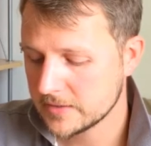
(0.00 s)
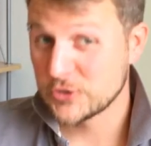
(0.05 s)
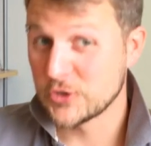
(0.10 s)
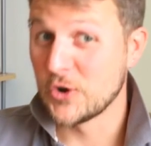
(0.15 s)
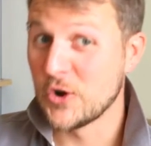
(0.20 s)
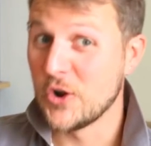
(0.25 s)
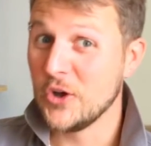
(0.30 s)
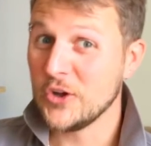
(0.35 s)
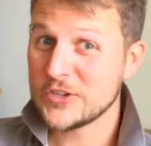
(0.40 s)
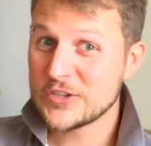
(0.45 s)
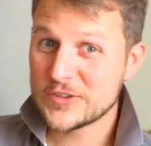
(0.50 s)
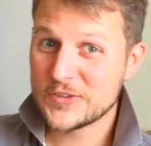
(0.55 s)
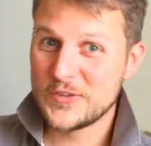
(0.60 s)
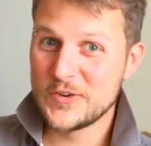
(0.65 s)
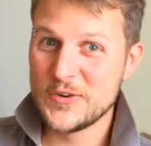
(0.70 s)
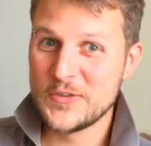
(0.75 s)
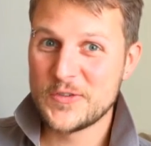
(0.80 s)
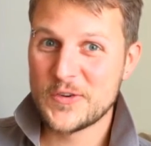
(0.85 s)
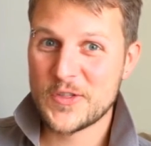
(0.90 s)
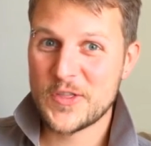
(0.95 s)
So lots of
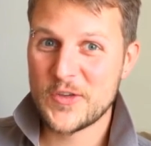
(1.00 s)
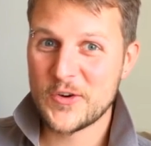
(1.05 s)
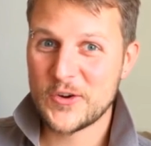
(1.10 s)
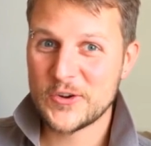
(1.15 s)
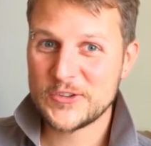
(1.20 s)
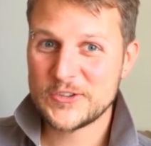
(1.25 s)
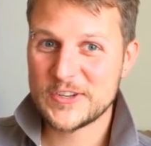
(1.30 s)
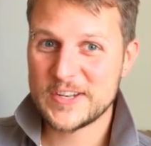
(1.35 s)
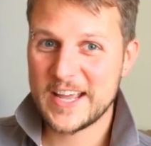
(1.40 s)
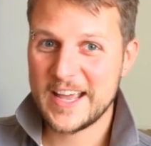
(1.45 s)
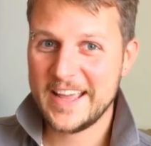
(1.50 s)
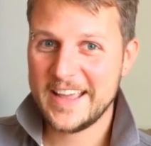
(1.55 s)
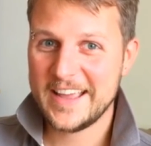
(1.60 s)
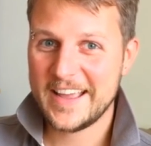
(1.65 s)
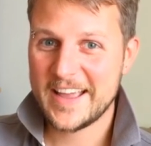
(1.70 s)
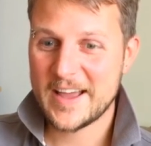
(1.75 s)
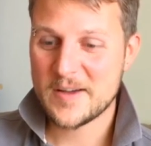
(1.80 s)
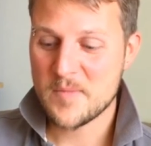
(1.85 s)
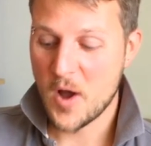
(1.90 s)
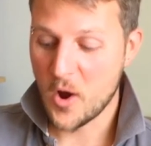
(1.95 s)
food for thought today.
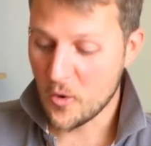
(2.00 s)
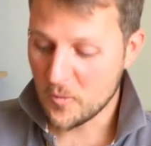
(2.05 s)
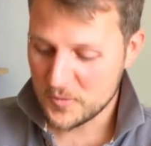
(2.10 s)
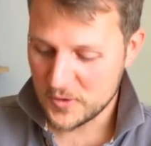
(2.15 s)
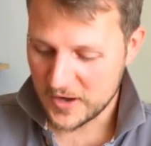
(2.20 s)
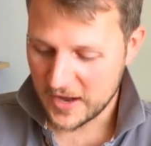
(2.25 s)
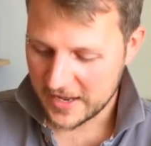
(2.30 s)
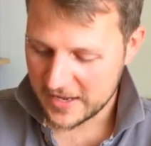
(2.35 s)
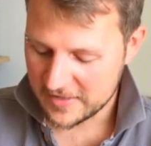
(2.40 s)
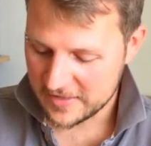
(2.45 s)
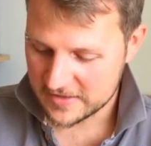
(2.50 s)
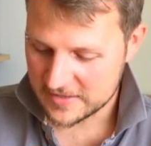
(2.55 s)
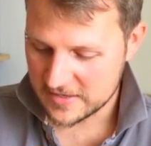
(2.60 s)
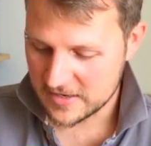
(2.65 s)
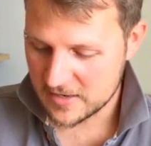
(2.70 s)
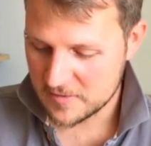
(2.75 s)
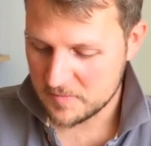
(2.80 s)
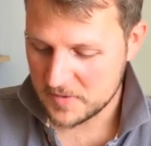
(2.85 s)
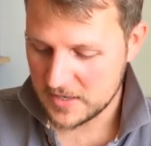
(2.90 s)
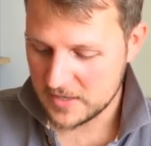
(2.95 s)
I hope you like this
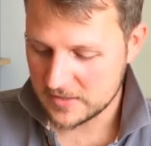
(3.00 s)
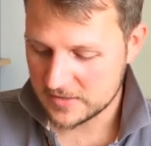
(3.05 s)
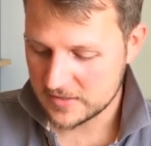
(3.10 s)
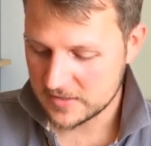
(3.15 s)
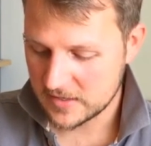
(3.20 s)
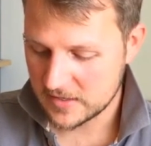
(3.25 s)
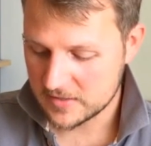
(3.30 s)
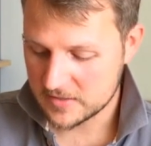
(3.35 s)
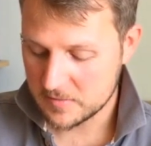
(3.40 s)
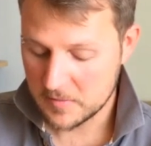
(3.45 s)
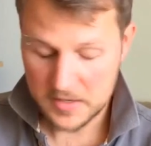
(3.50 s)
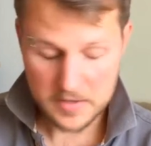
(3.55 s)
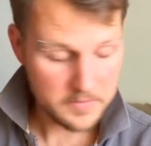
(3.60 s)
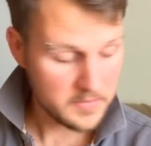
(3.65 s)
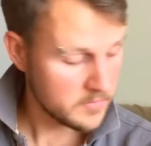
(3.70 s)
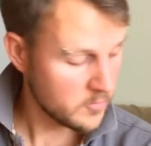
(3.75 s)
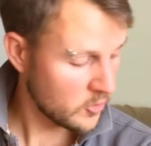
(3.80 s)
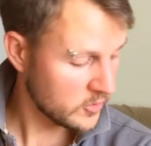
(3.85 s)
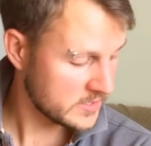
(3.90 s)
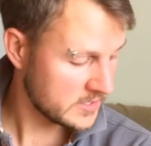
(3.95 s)
little piece. It's a little
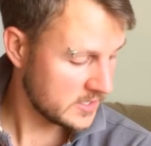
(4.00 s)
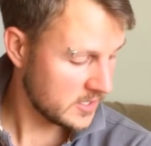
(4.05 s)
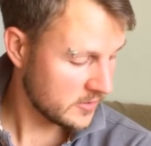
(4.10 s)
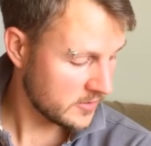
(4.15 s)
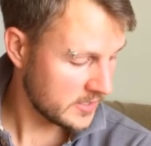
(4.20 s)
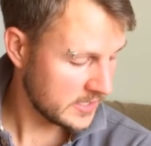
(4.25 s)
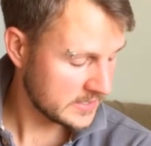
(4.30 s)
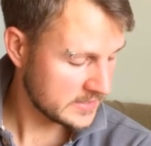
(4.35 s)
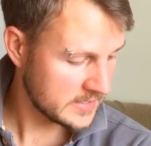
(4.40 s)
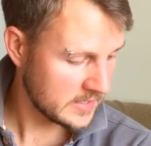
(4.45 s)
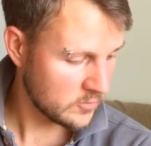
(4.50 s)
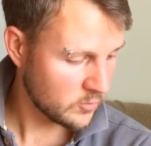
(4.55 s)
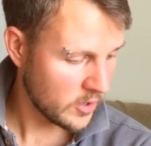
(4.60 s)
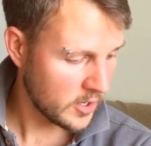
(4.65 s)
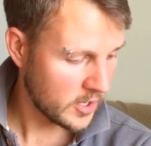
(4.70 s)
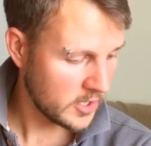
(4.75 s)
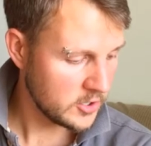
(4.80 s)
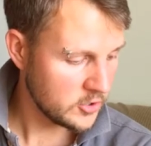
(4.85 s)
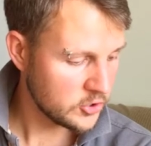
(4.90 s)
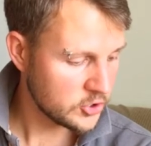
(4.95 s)
bit more serious than what
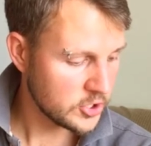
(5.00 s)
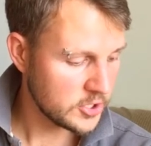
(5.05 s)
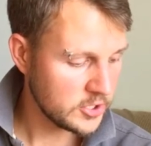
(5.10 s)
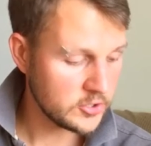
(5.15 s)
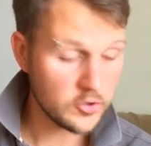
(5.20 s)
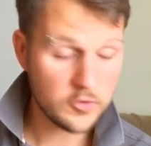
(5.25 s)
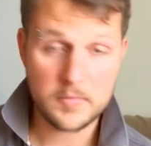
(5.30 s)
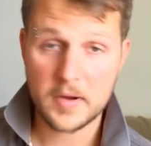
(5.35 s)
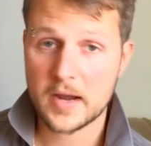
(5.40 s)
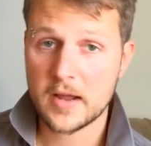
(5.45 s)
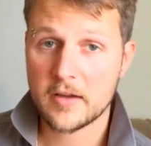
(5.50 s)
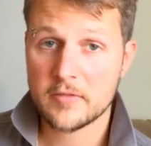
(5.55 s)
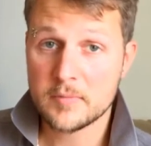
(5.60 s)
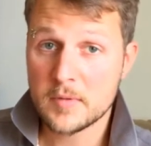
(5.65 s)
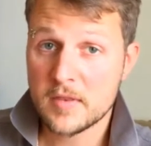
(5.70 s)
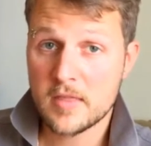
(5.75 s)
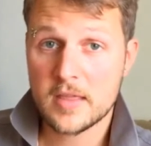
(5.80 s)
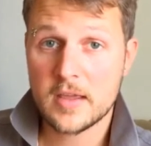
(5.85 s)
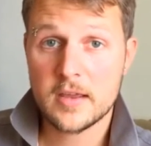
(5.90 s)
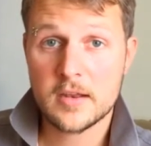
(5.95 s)
I usually do, but I've
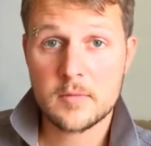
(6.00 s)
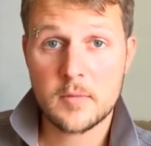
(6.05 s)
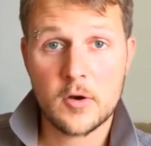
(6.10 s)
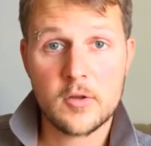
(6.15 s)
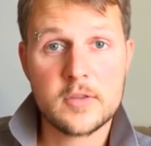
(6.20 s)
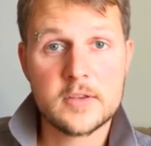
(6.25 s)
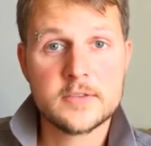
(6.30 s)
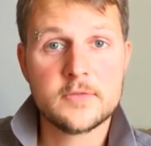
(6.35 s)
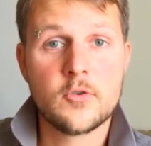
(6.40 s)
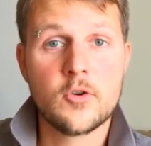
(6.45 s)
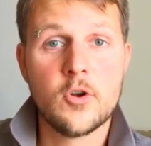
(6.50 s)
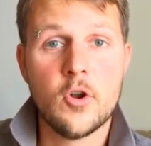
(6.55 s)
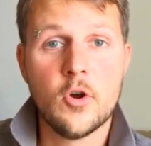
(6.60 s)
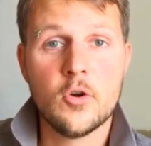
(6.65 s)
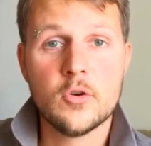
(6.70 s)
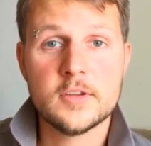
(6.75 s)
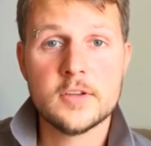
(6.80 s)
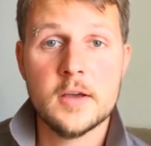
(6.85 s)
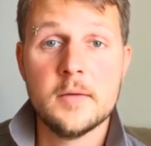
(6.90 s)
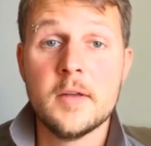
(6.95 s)
been thinking about this for a
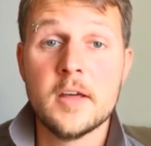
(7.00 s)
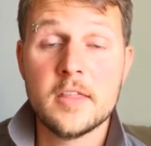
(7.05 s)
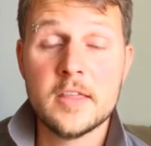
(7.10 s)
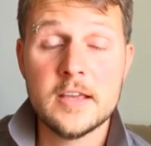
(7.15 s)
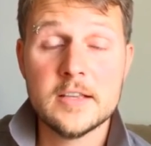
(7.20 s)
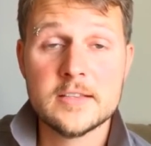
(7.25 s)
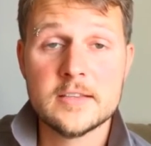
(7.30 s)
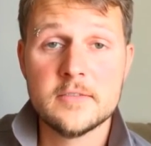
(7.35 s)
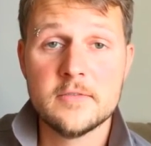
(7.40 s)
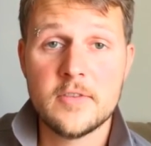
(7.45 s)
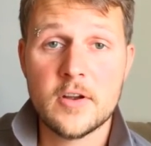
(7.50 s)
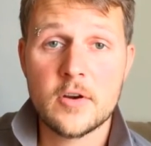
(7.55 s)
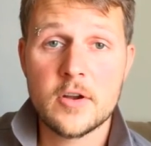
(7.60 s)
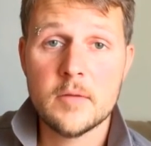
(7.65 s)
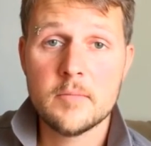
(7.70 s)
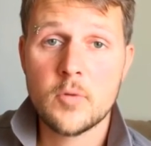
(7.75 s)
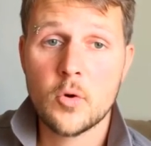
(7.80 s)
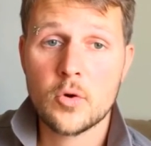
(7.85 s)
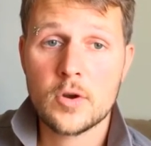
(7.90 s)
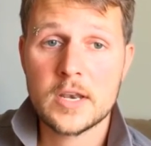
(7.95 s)
long time. I think it's a very
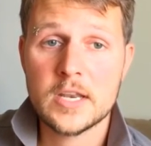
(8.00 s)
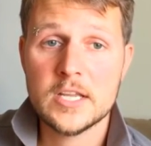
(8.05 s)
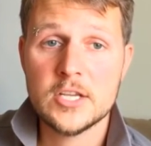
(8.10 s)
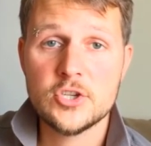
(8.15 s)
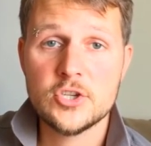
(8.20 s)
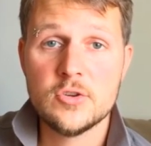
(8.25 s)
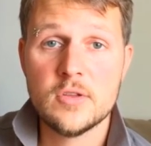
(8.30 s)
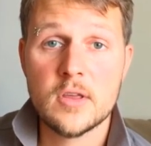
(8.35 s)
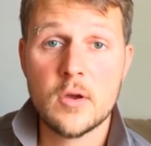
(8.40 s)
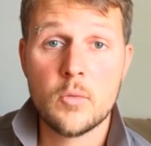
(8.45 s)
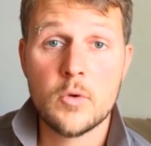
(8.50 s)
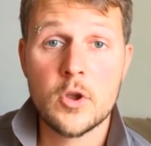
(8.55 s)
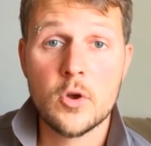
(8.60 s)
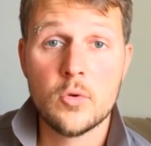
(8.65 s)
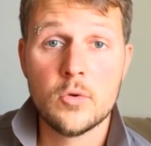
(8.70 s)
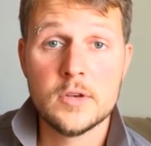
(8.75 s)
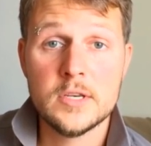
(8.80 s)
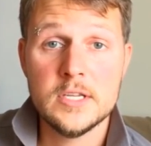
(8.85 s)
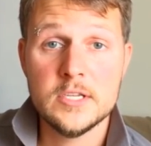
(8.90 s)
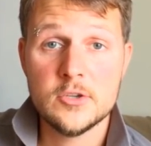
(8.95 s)
important issue that we
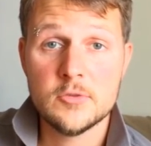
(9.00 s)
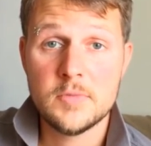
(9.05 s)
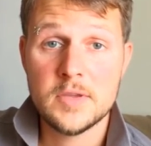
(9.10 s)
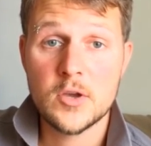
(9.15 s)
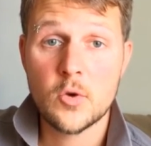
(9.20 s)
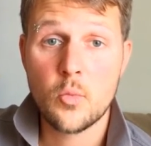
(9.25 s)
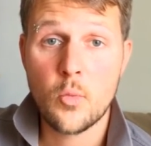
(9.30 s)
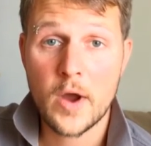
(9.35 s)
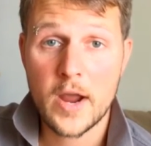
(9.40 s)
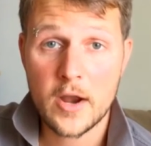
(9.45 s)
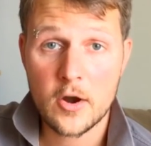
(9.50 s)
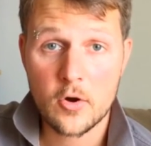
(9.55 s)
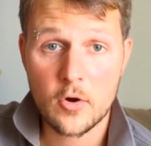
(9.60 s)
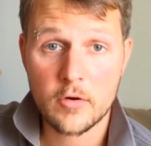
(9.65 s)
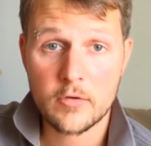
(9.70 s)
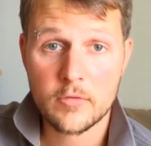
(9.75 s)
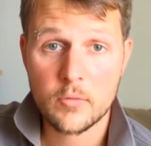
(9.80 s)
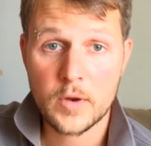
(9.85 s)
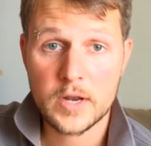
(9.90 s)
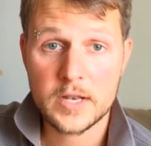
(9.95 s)
all need to be aware
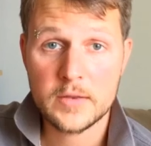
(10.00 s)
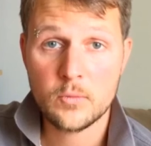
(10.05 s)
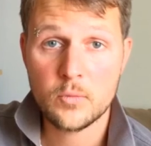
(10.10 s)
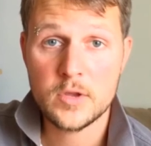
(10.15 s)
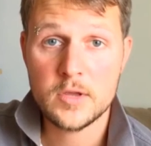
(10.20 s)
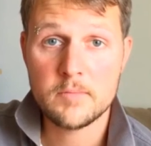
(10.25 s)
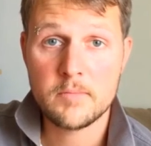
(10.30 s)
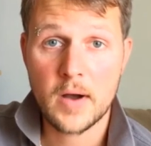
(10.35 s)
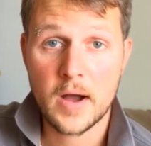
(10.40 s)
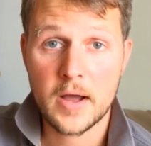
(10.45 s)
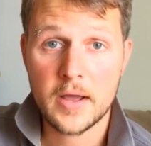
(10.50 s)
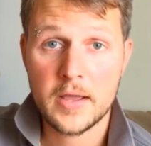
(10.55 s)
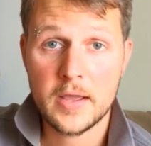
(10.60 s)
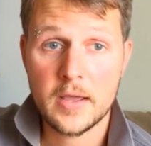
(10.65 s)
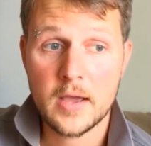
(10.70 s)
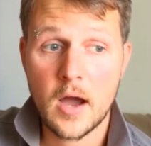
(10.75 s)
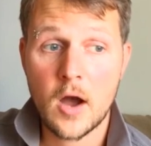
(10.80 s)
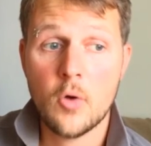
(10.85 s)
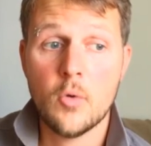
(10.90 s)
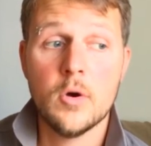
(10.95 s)
of when we buy
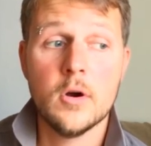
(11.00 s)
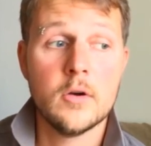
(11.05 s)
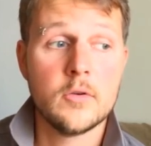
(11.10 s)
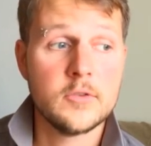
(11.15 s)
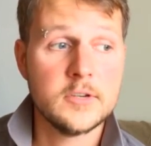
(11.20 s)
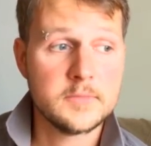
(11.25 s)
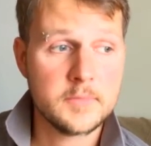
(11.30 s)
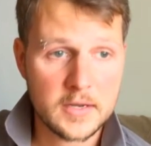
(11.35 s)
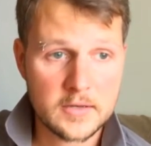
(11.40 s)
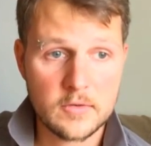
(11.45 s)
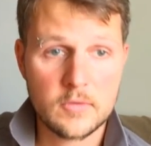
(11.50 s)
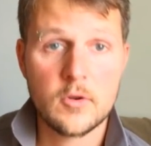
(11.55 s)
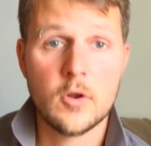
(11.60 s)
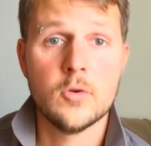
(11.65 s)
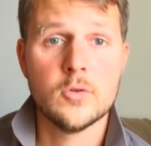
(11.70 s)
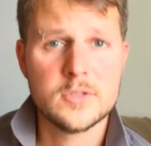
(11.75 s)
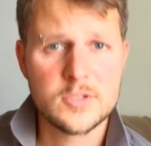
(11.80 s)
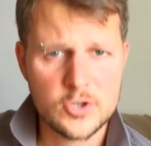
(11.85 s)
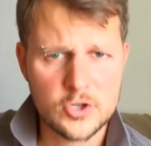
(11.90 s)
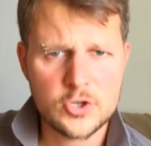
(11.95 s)
our respective
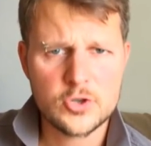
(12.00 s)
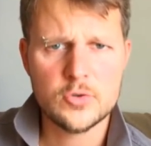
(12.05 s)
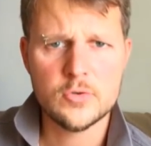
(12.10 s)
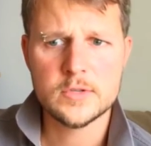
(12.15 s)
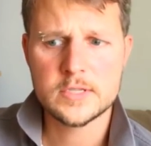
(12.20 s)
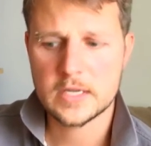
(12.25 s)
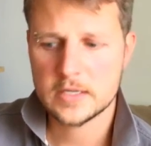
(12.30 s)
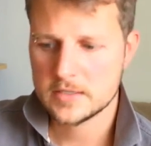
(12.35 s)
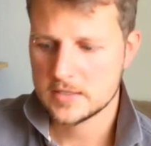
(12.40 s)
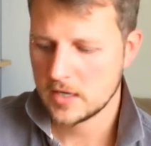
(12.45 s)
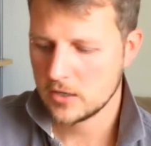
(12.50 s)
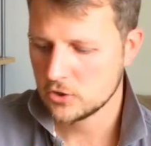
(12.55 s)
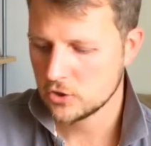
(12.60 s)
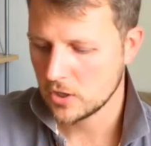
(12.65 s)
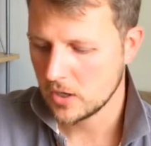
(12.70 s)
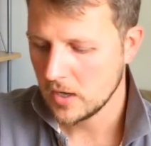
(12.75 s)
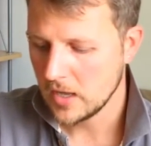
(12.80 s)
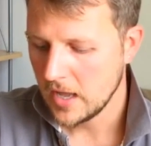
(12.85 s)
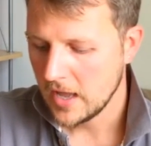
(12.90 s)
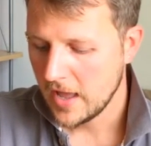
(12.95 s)
clothes and shoes,
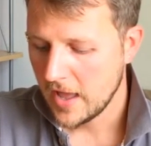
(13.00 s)
etc.